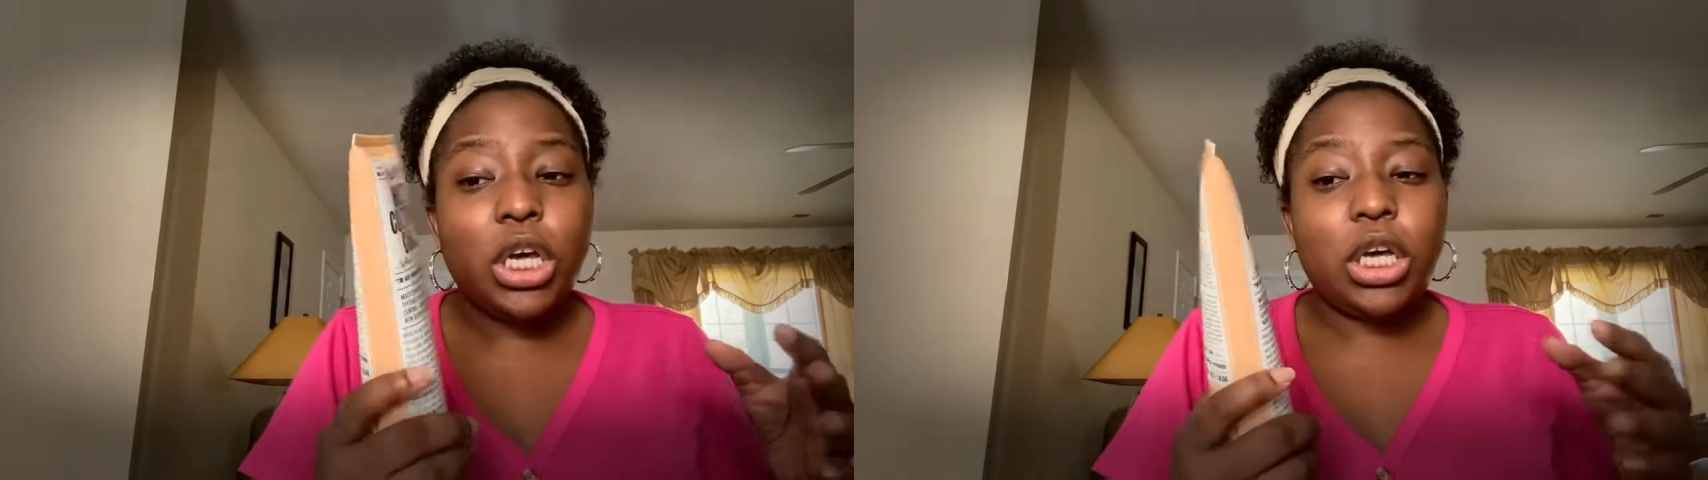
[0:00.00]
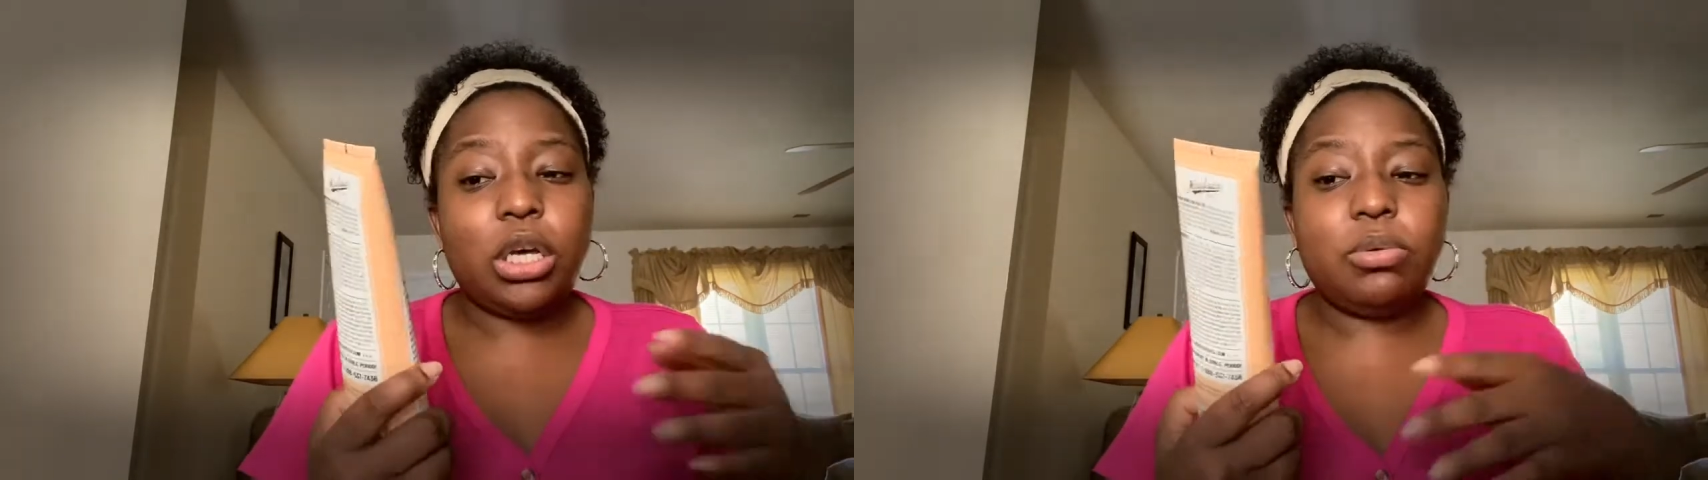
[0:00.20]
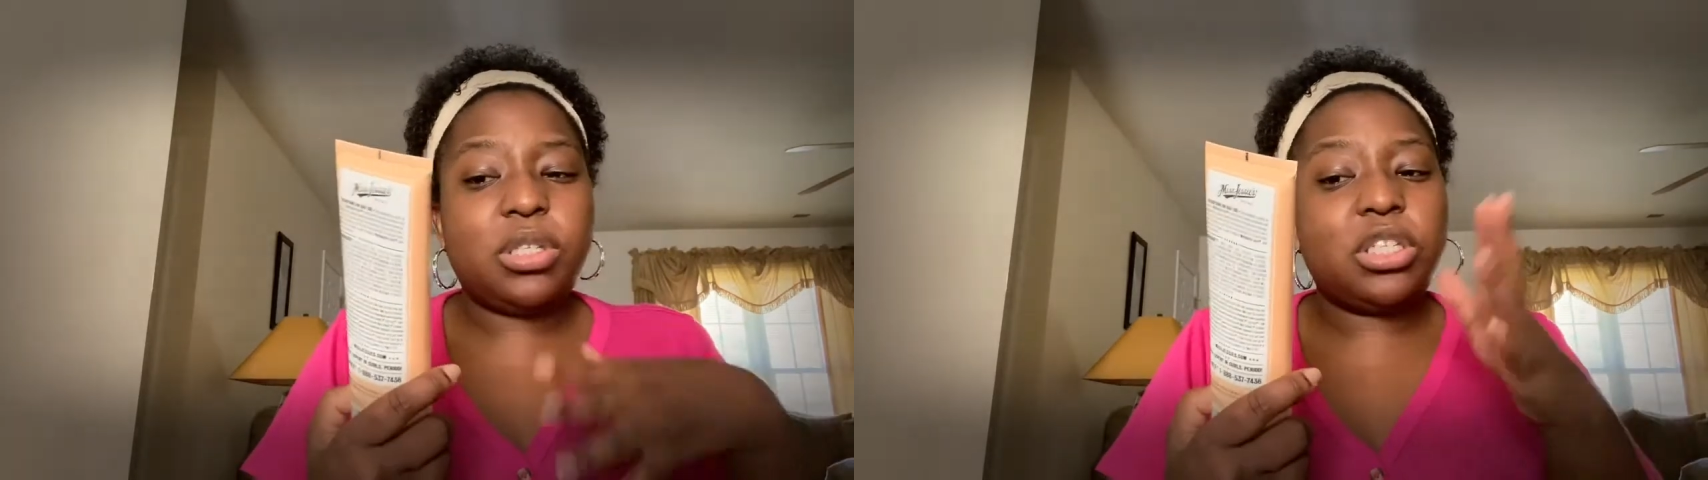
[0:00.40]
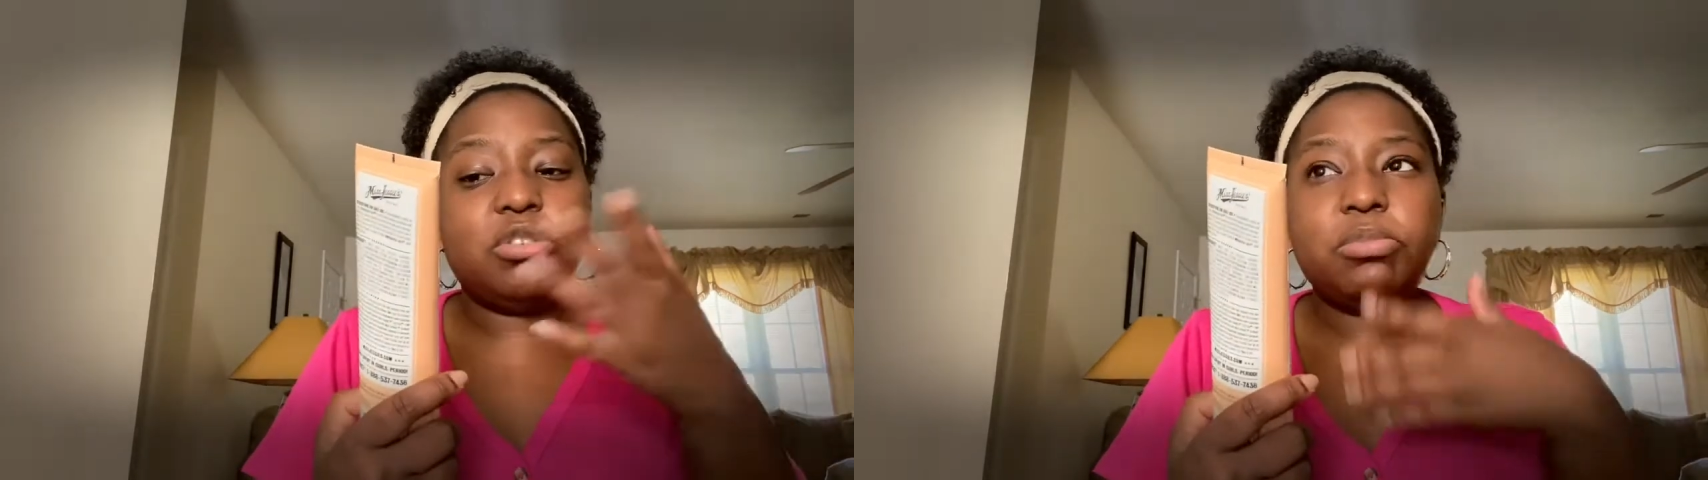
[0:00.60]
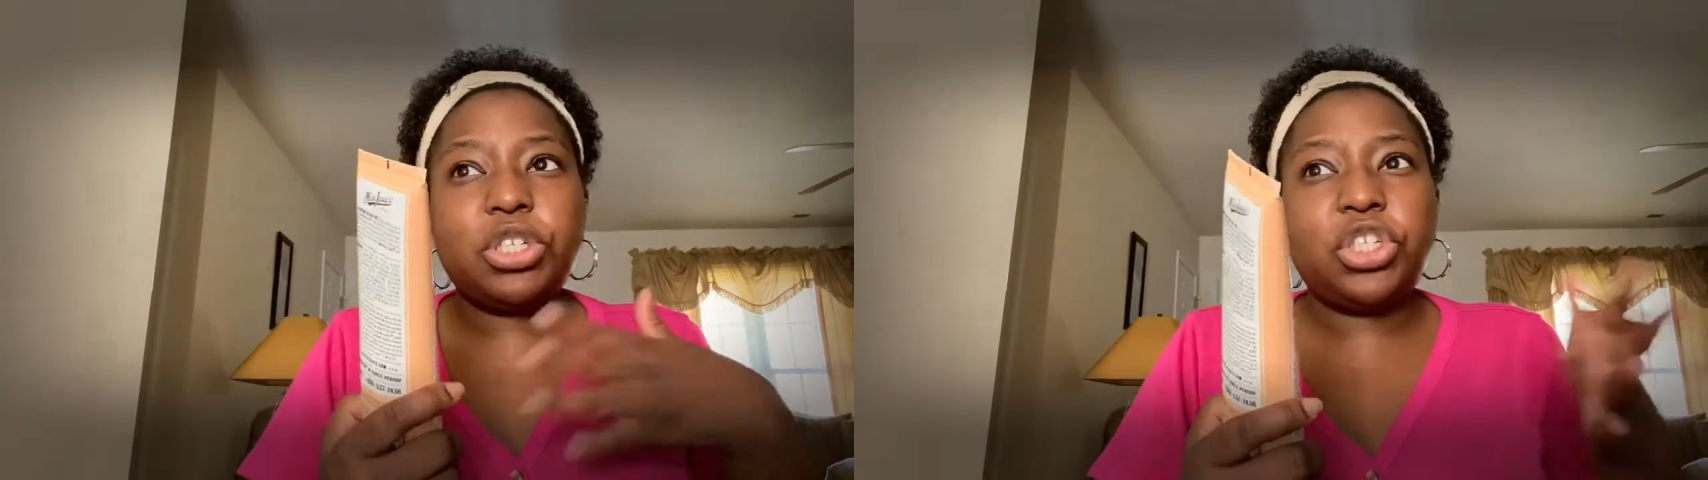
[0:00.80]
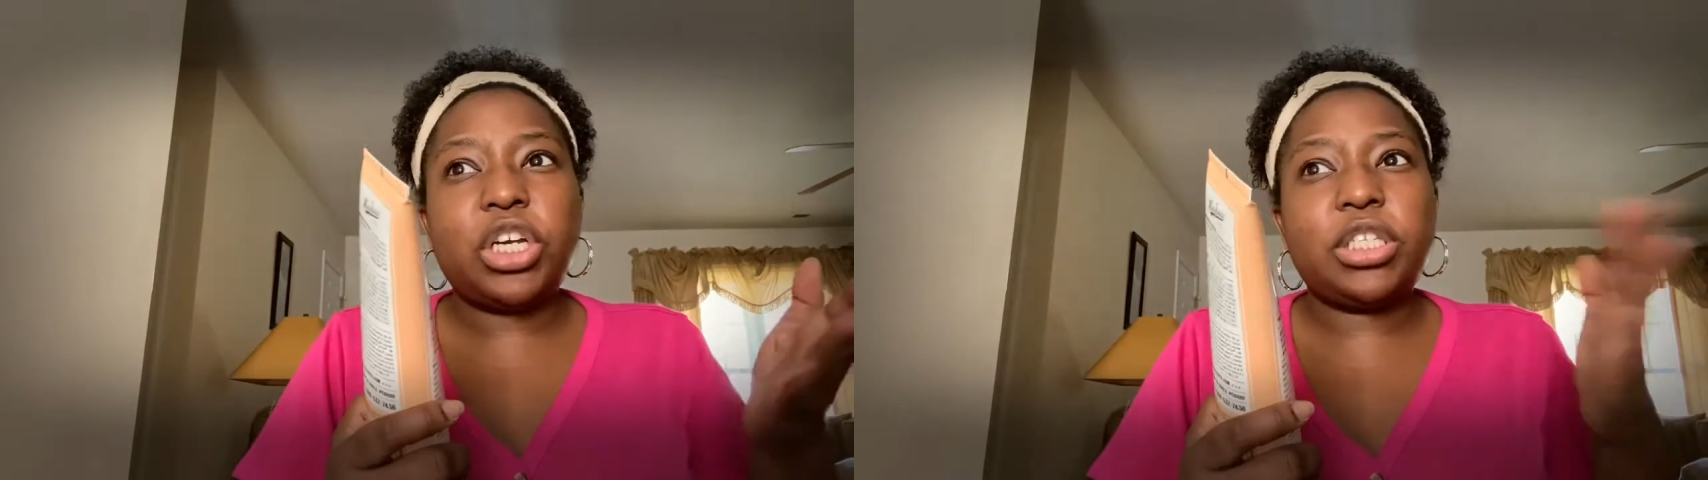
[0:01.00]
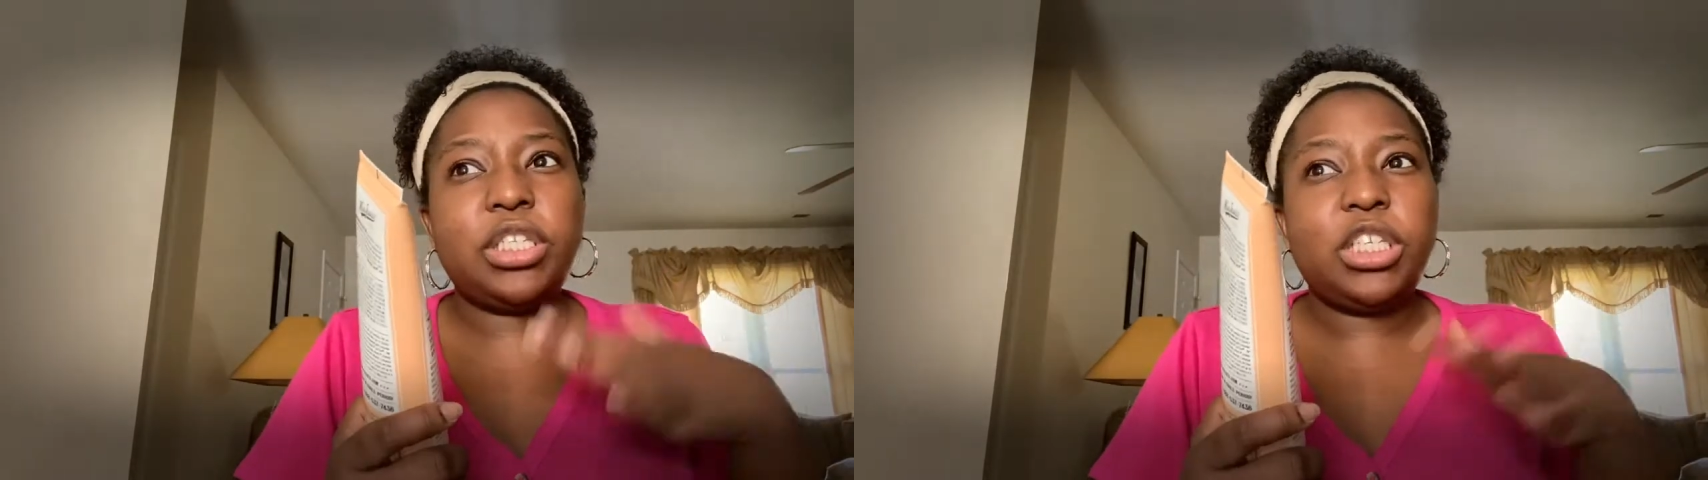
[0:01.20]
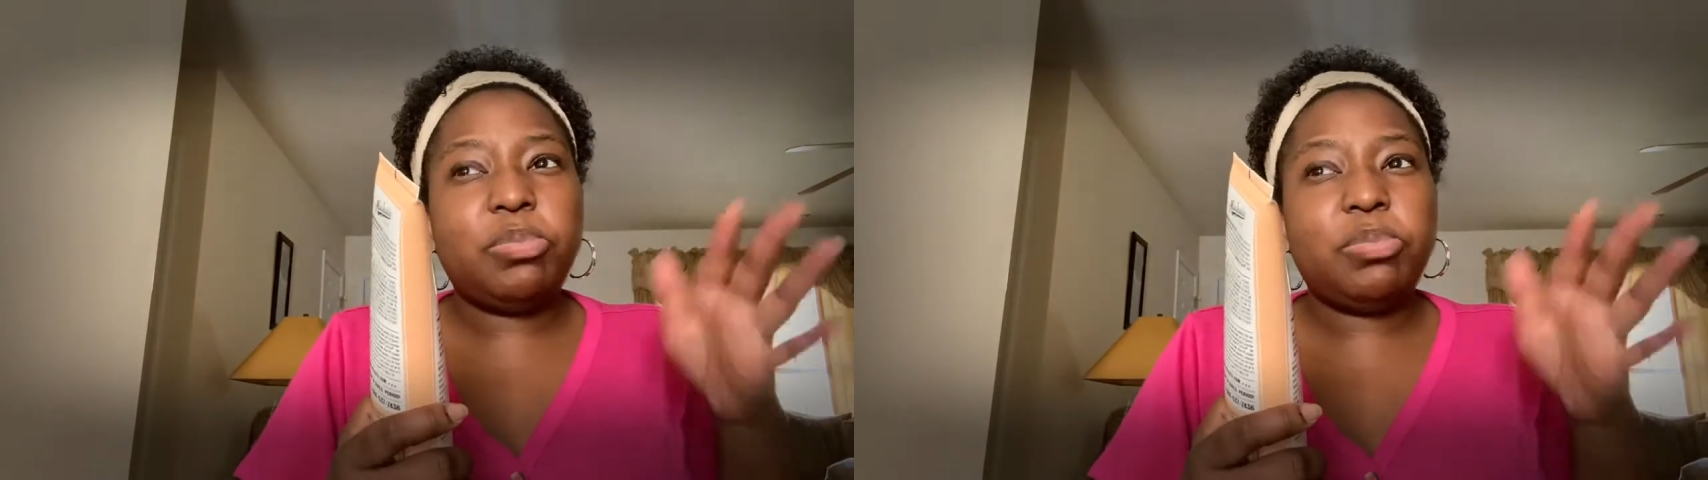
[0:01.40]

It was still Miss Jessie's,